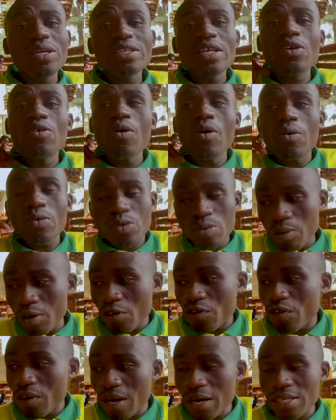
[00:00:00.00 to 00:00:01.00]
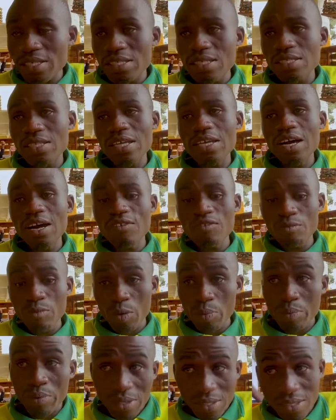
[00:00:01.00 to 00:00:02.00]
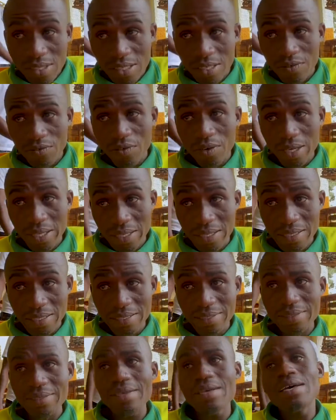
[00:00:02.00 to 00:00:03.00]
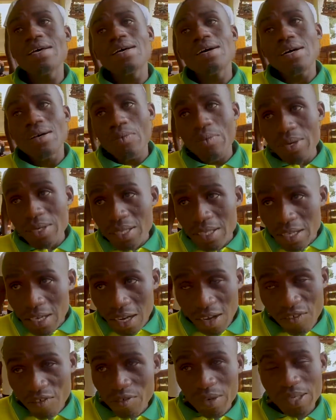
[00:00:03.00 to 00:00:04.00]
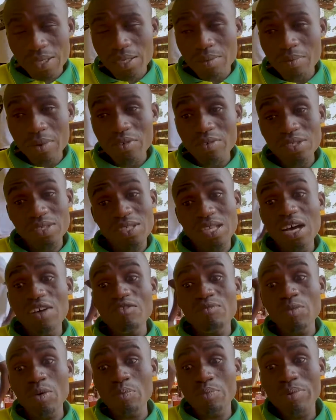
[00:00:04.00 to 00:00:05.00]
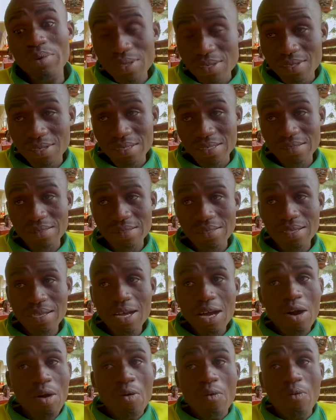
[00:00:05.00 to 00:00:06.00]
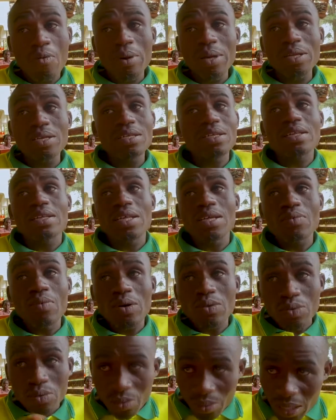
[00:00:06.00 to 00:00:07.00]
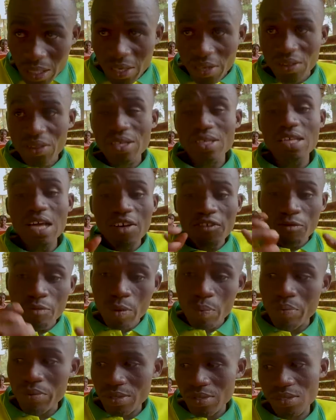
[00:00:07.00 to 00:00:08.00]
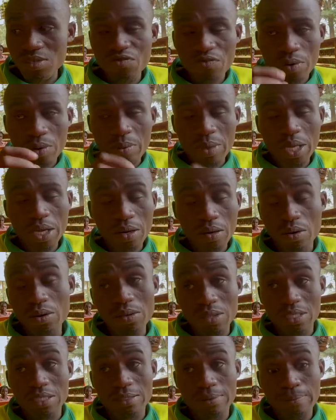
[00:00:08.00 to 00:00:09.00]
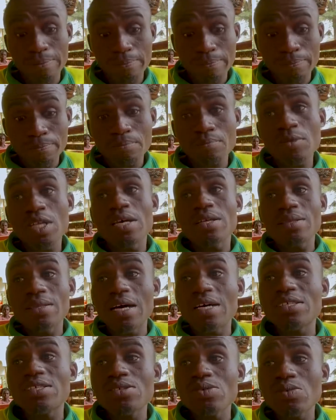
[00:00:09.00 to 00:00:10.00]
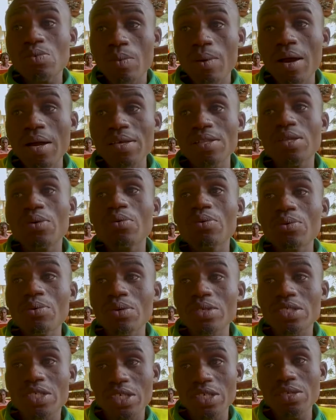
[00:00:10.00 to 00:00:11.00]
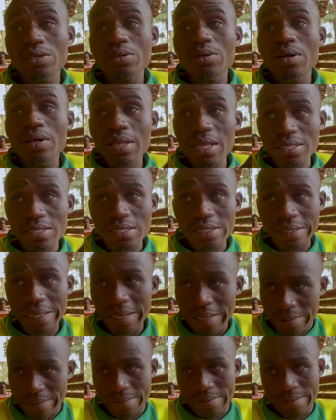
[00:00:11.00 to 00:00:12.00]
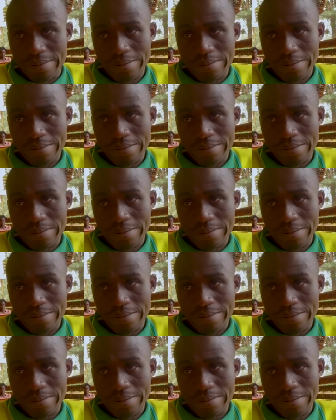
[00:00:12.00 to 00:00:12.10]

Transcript: they go tomorrow for hunting, they have more blessing for killing when they have like marriage they have more blessings when they want to do anything they have more blessing from their god that is why they would not kill the snakes